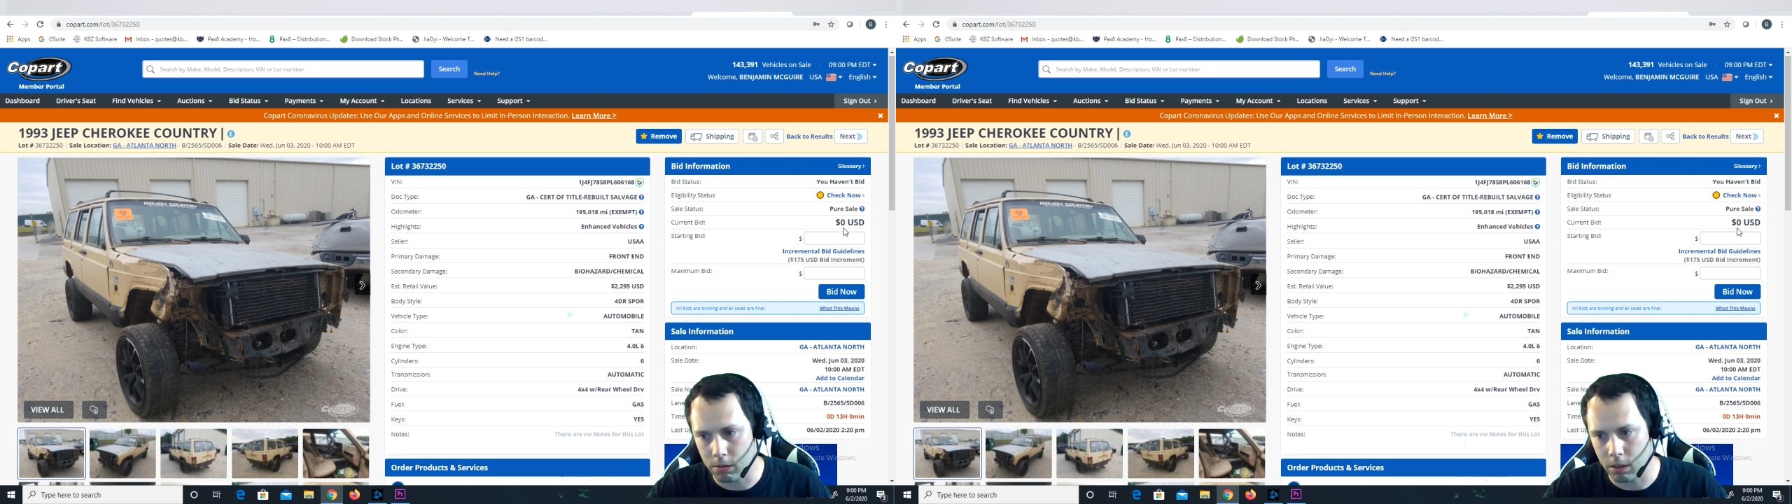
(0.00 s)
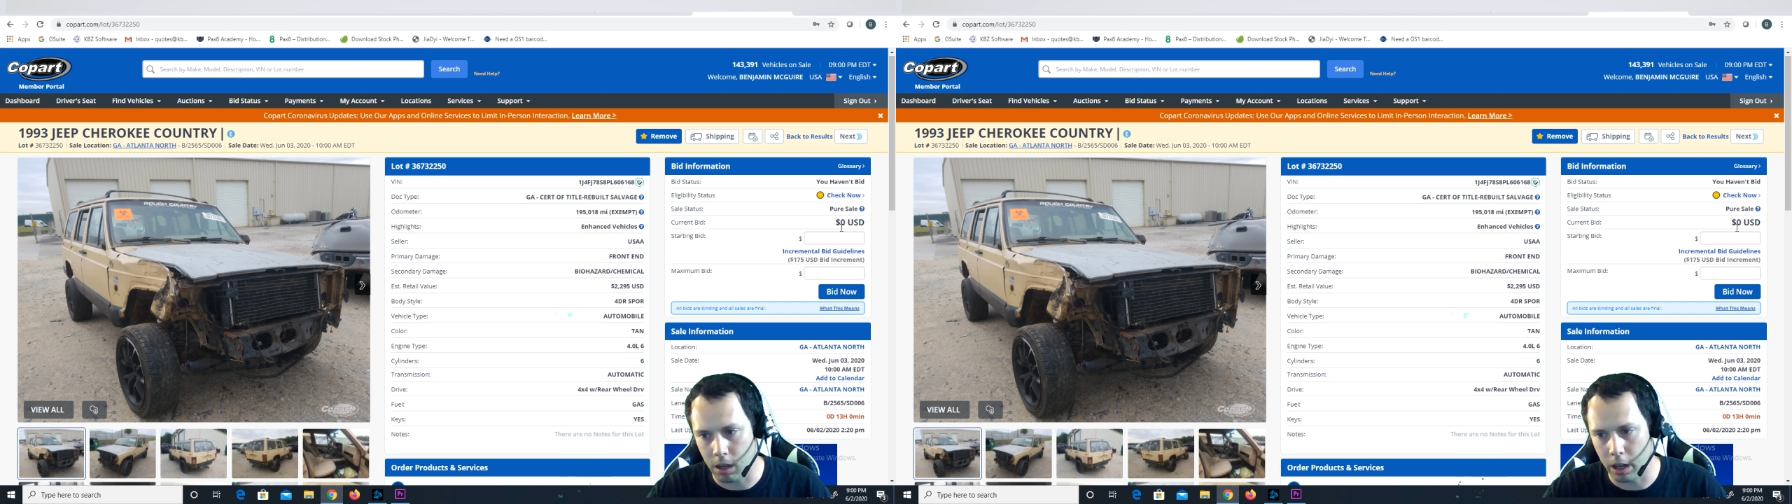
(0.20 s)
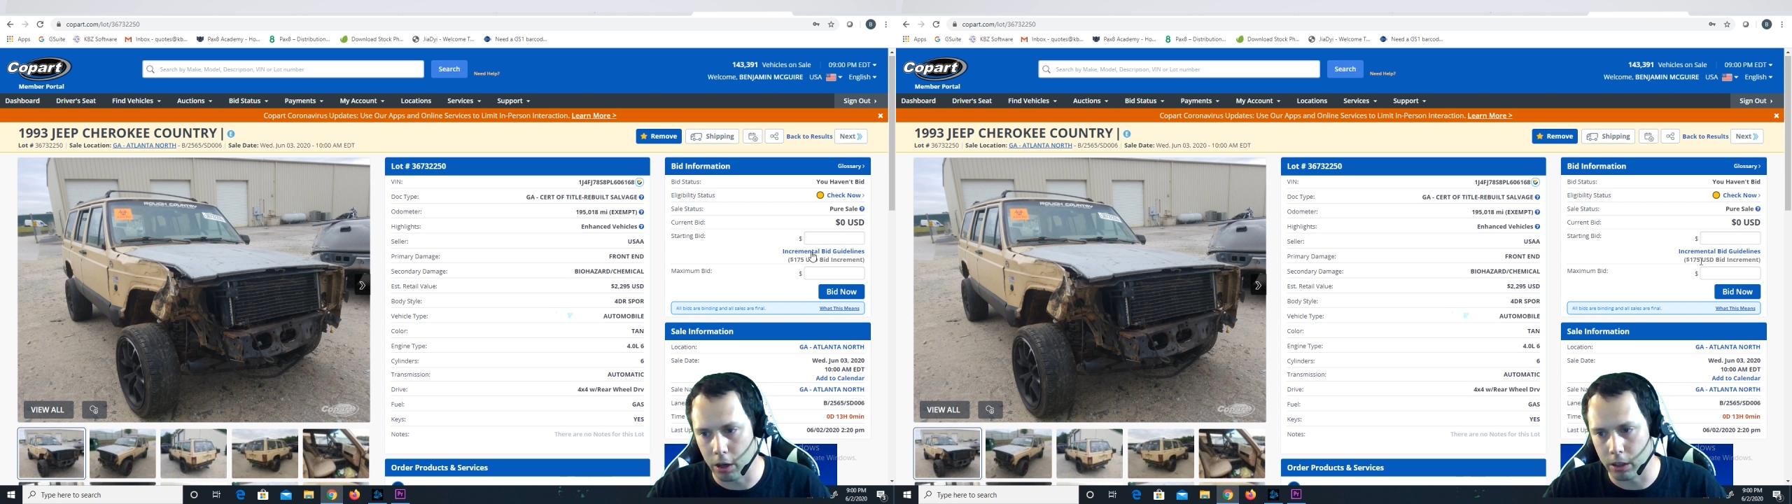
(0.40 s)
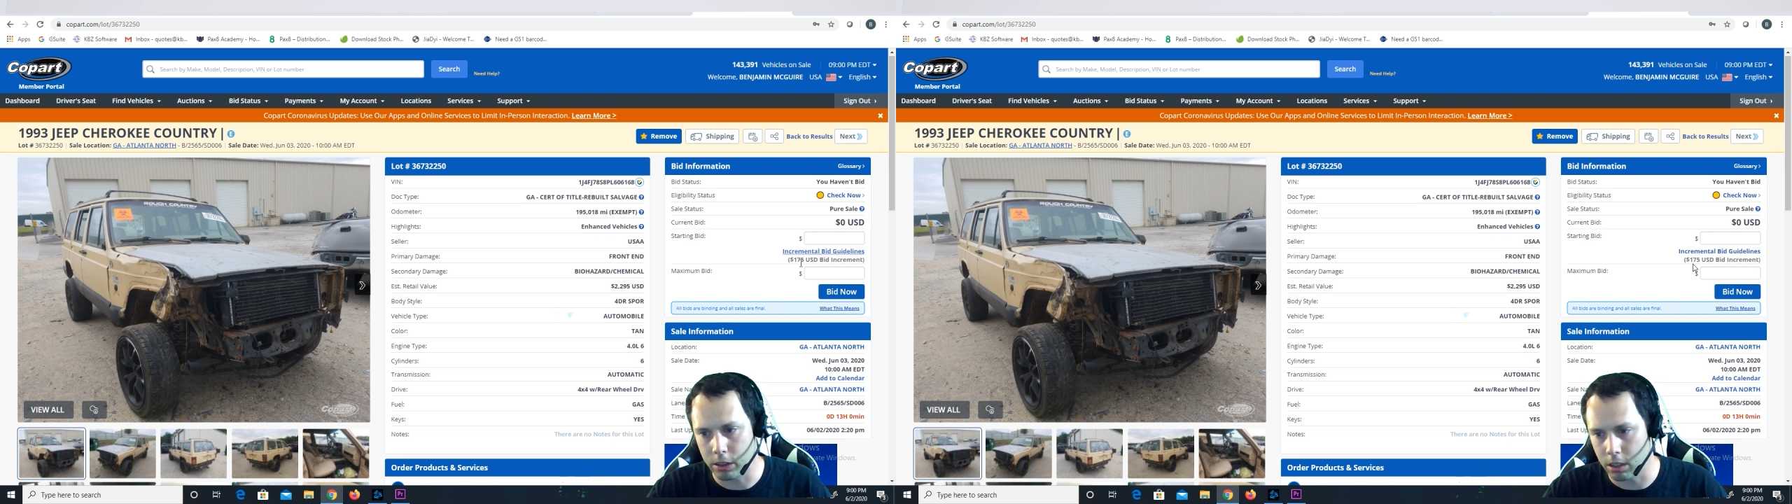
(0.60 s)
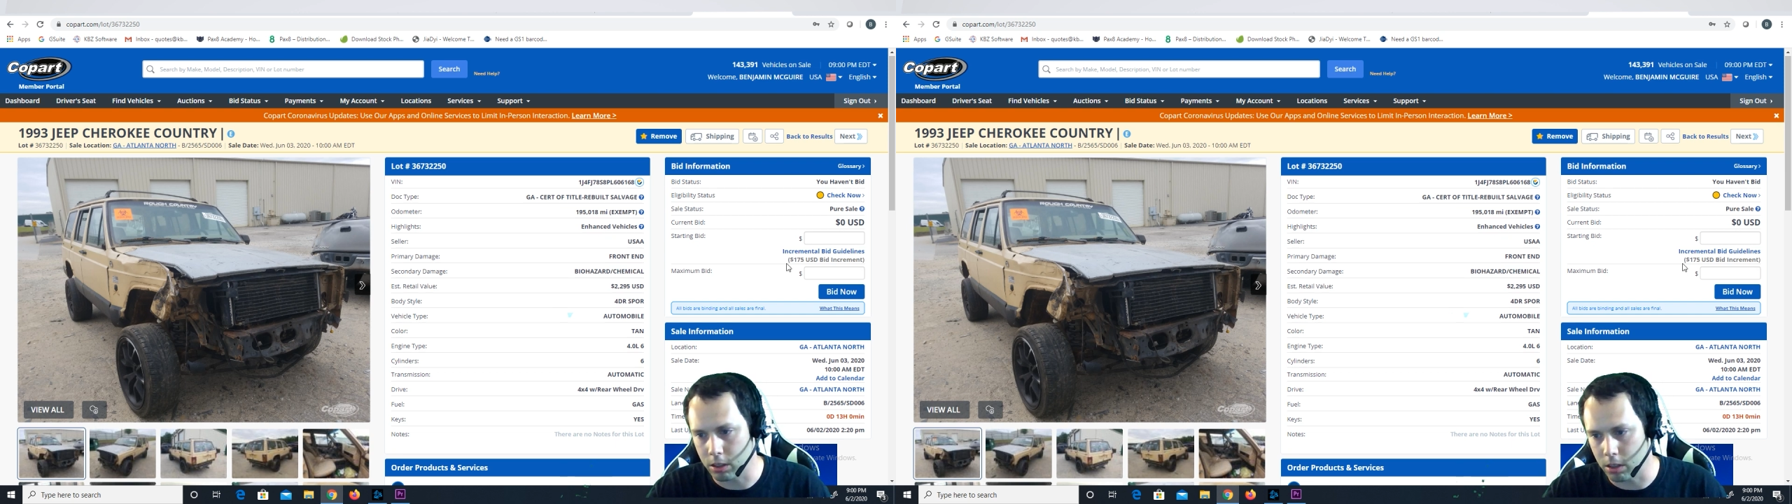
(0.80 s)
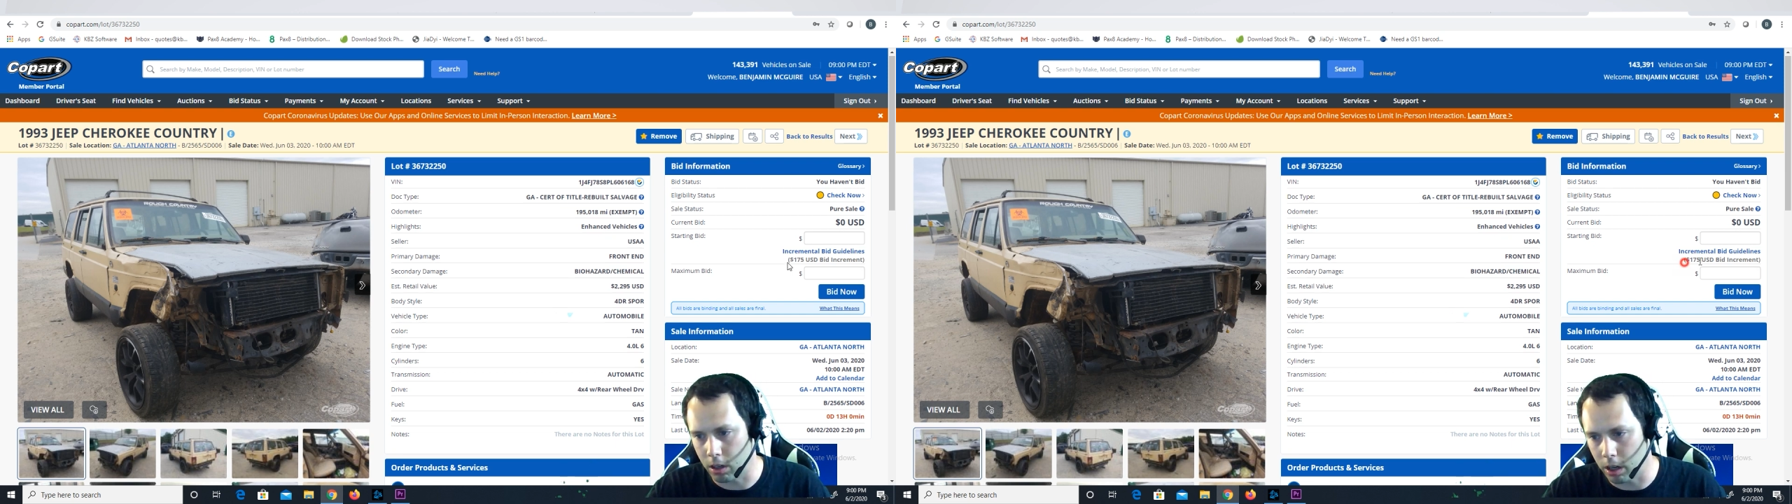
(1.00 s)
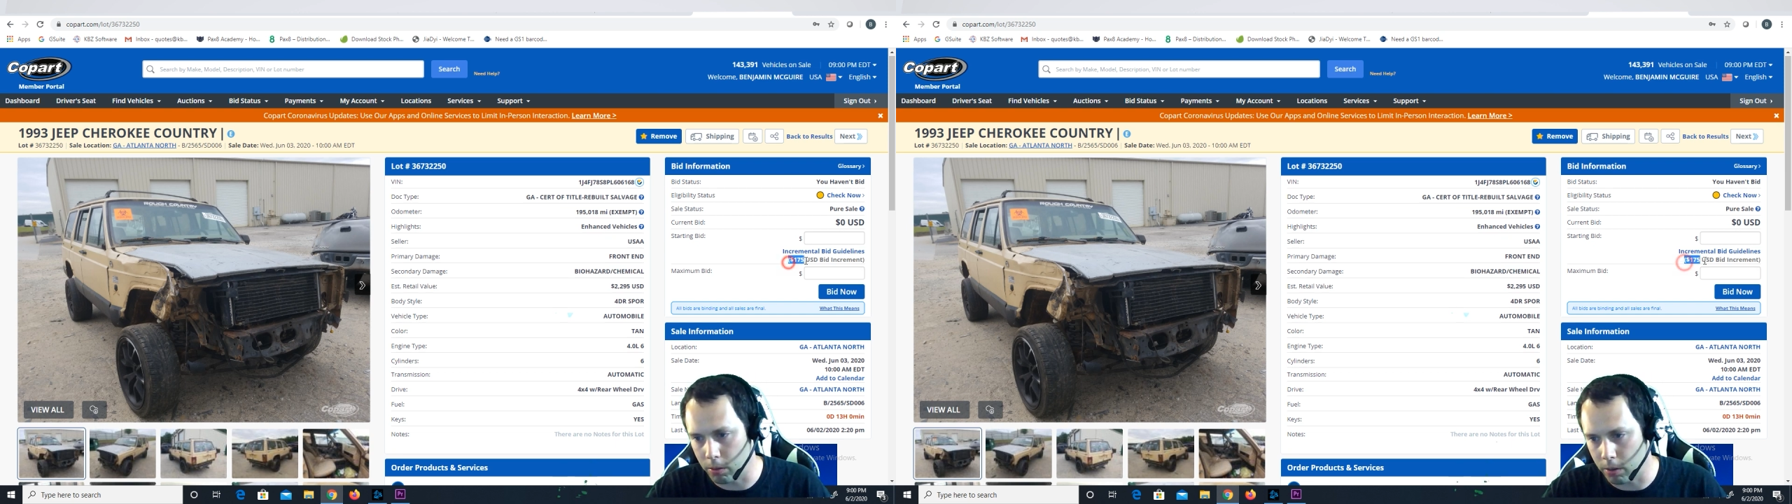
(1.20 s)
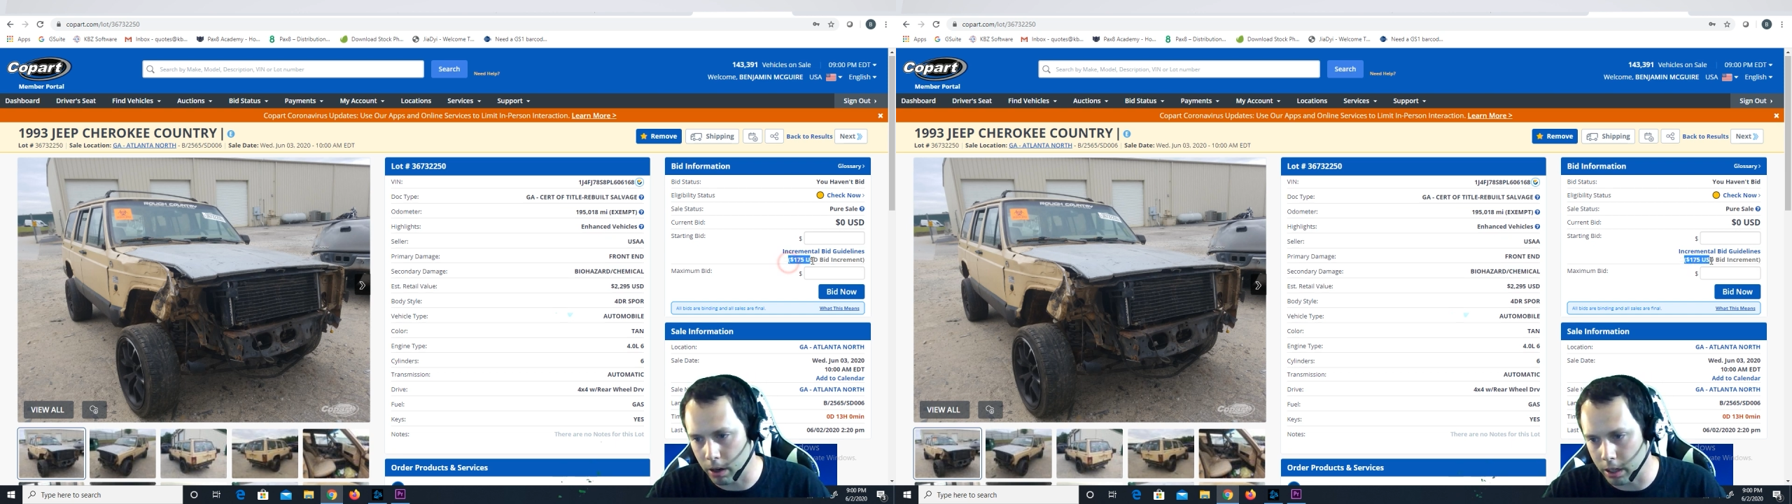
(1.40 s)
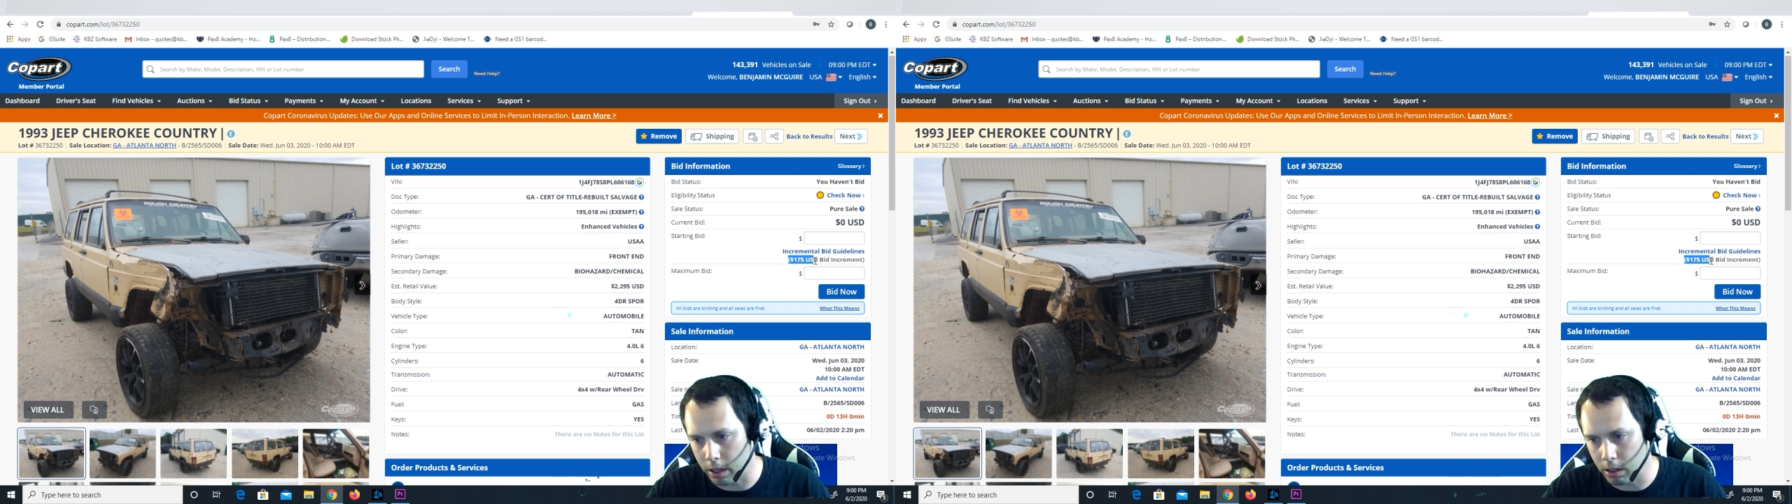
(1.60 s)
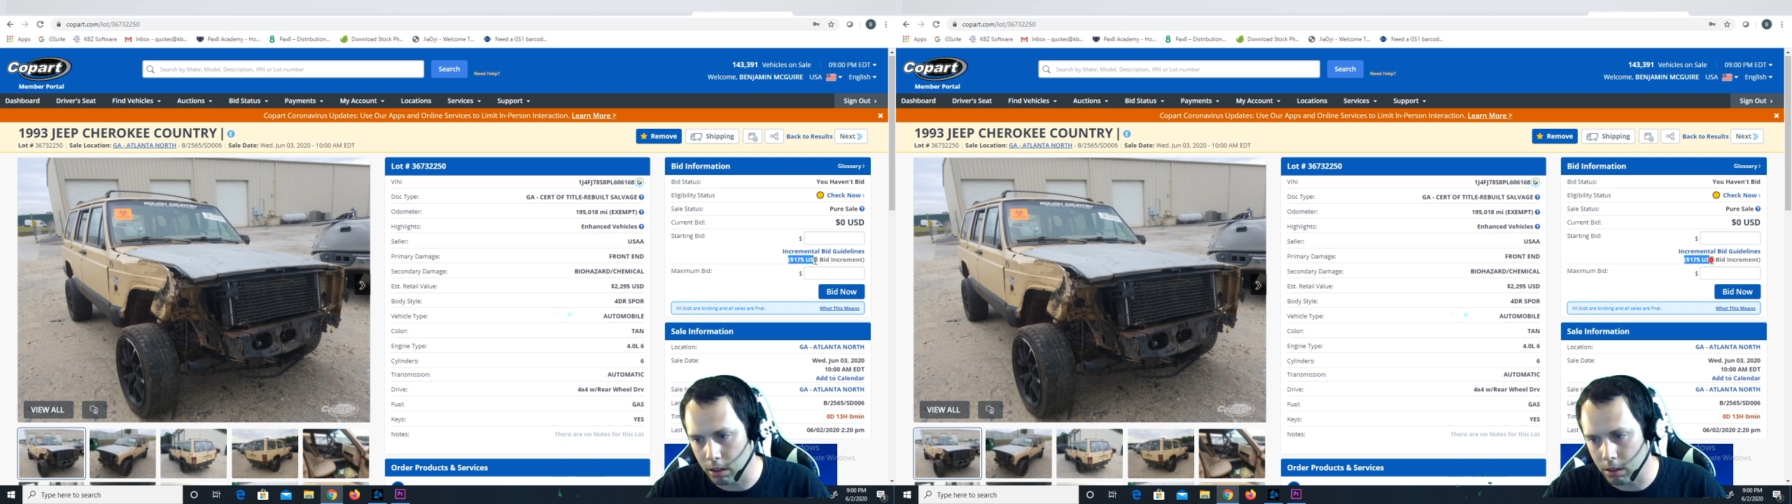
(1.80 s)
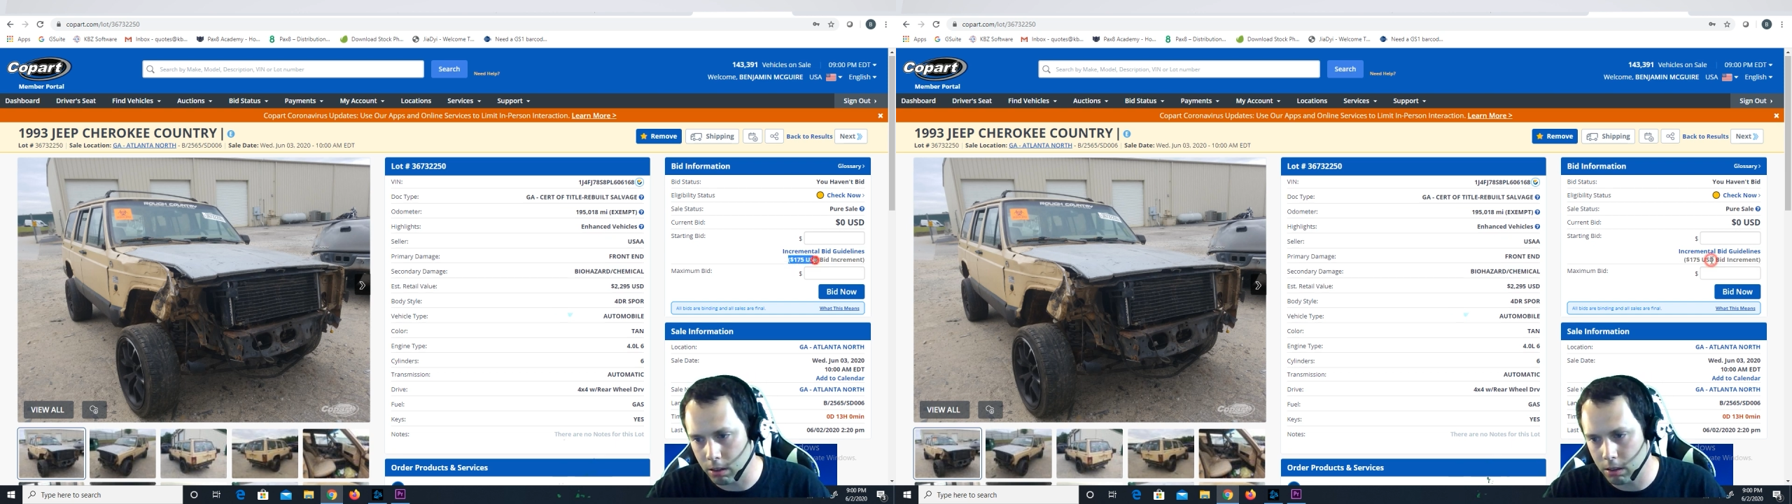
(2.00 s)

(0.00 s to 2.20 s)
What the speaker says: I know it's going to start out right here,